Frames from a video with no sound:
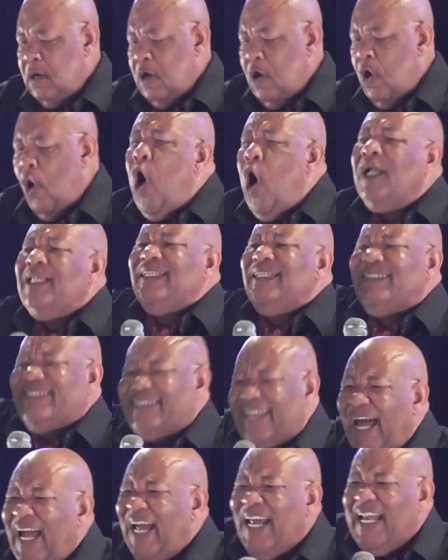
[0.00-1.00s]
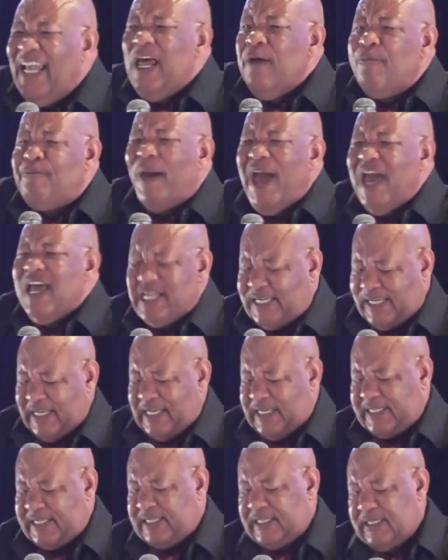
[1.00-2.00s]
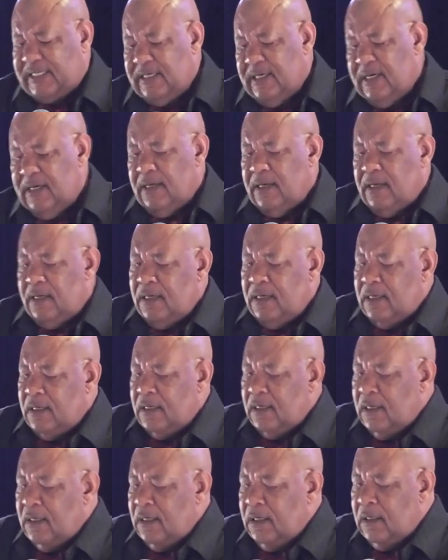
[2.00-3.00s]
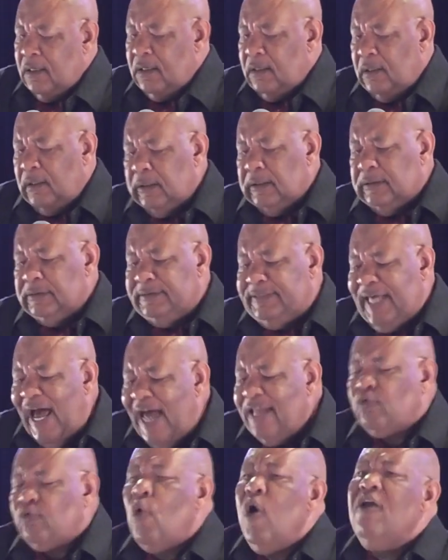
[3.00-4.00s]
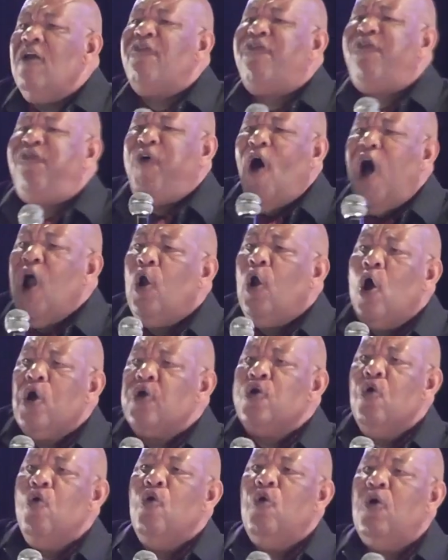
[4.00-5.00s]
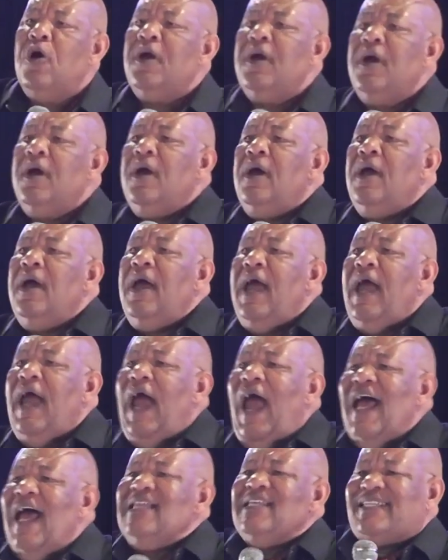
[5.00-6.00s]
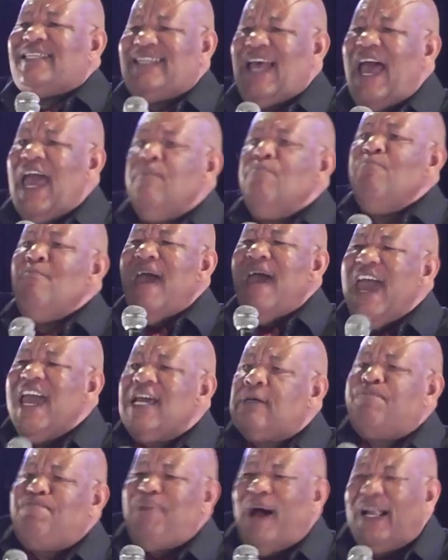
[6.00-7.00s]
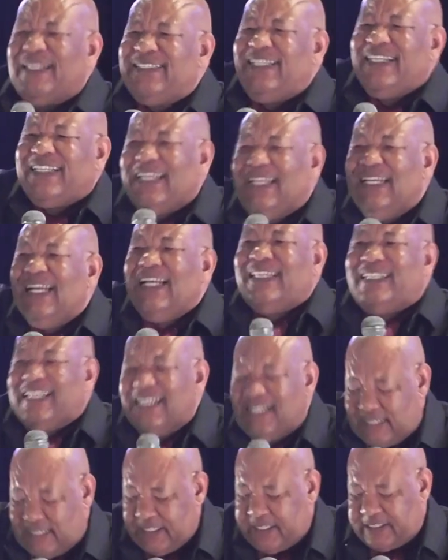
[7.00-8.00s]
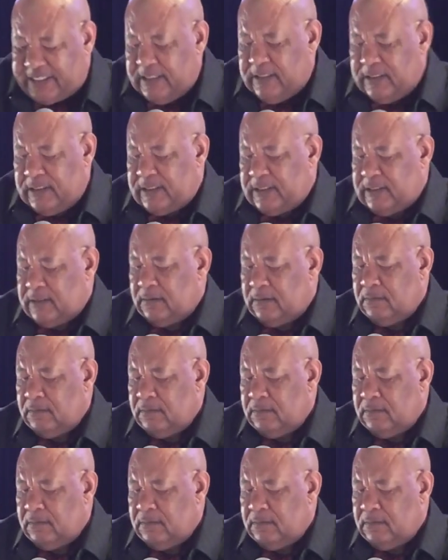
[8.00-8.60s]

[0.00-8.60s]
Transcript: on daily basis that will follow you and say make particular decisions.